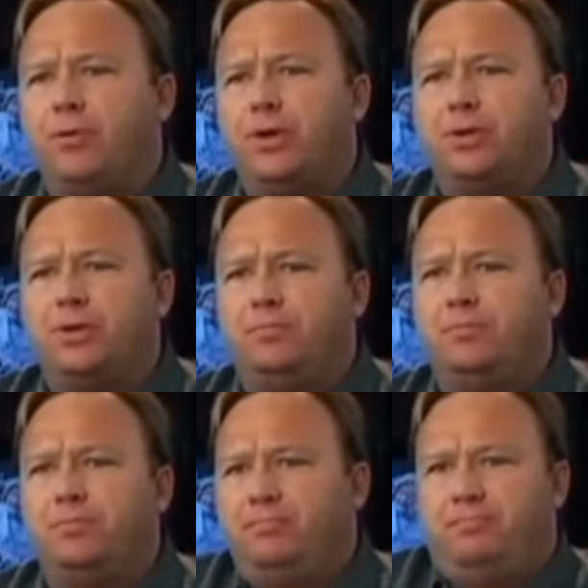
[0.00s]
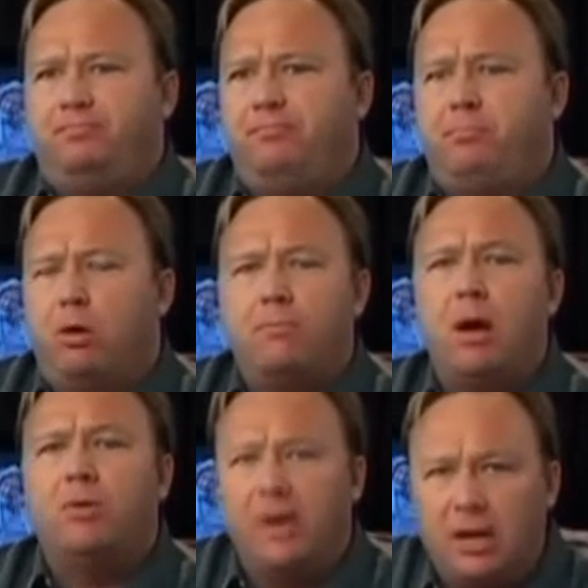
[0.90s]
for just
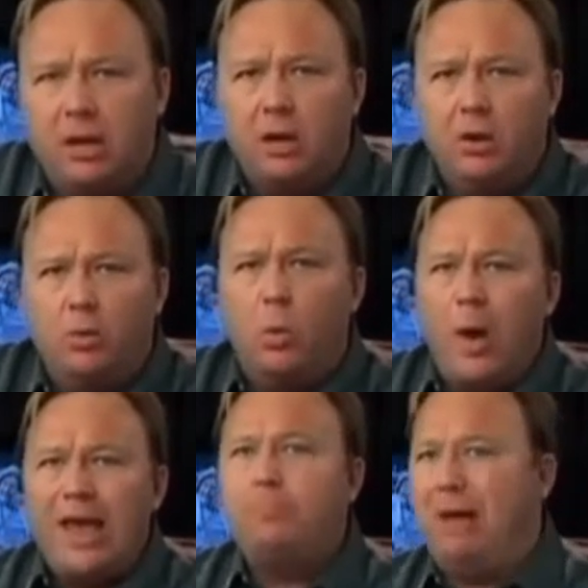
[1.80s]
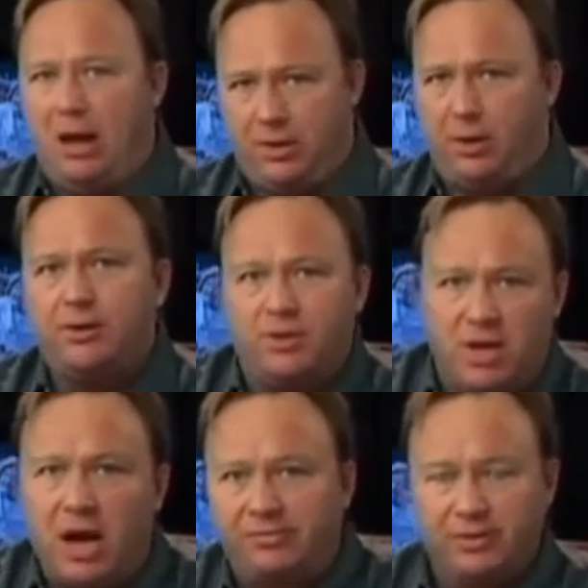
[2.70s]
promoting whey powder and
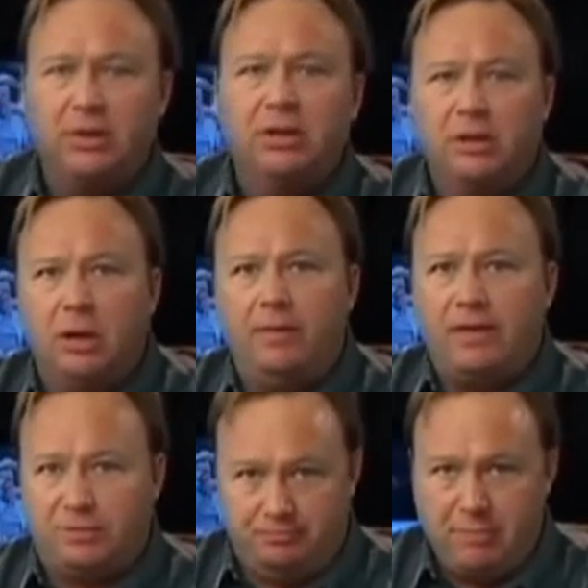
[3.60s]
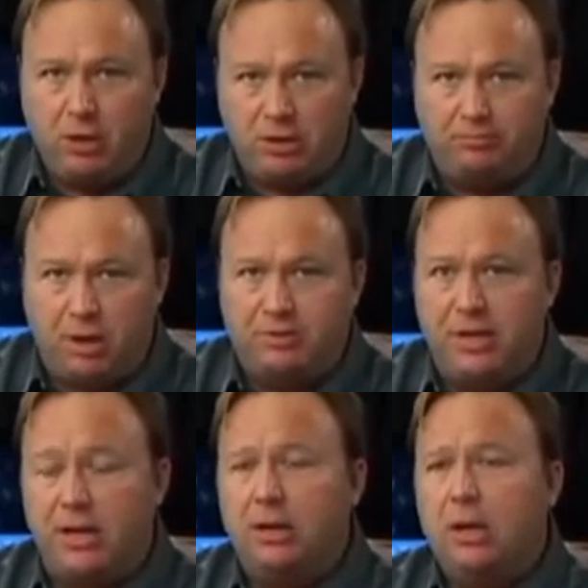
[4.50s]
stuff, that's milk
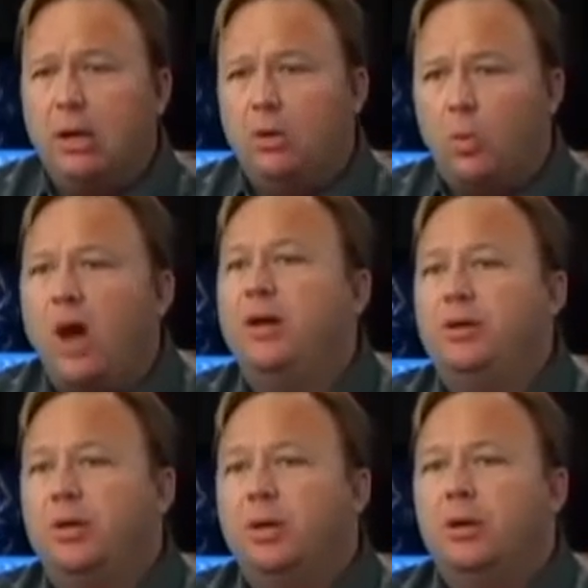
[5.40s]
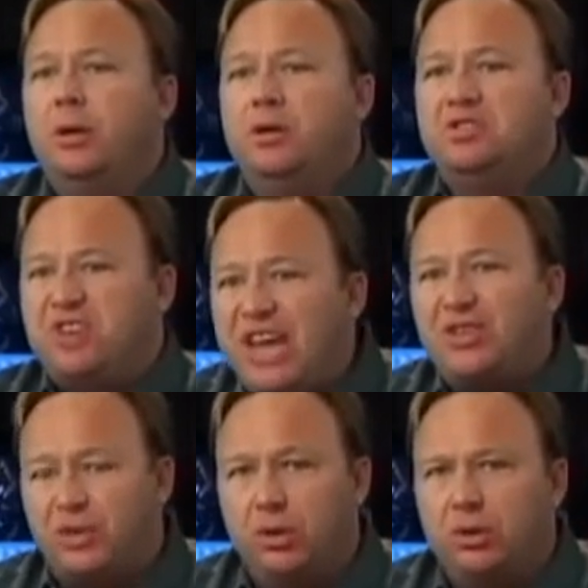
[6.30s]
protein, was
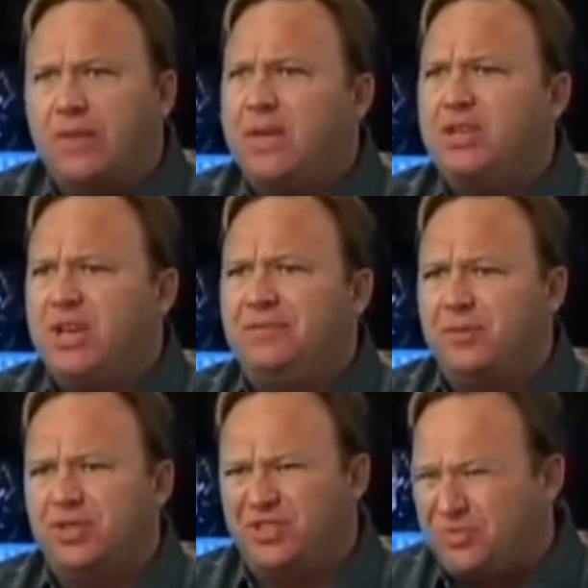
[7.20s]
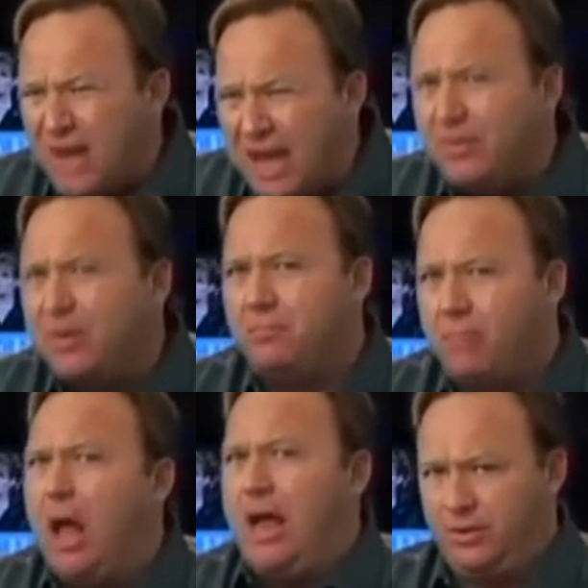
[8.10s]
dieseled, I think he said, for 7
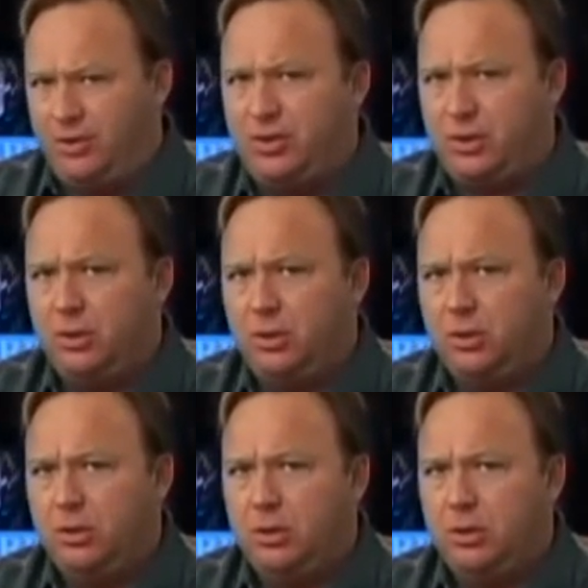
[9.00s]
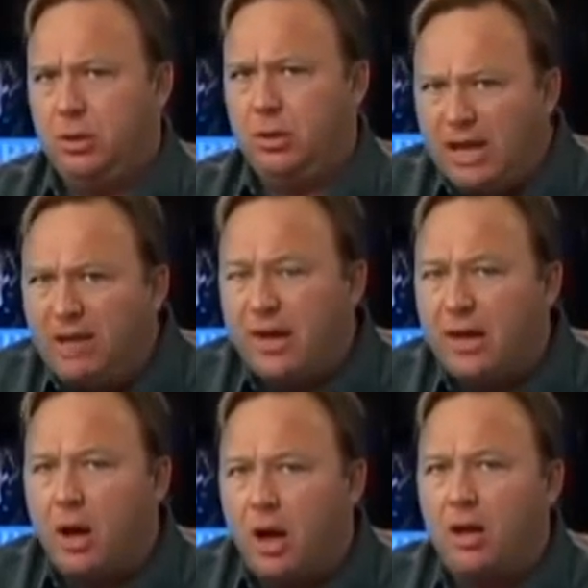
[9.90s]
months,
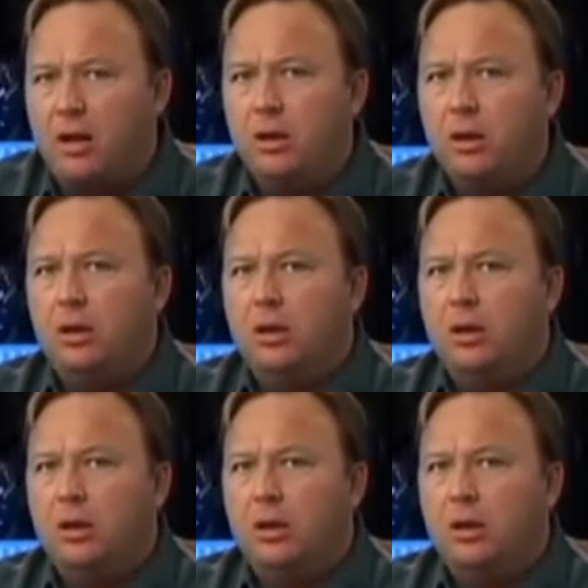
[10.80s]
living on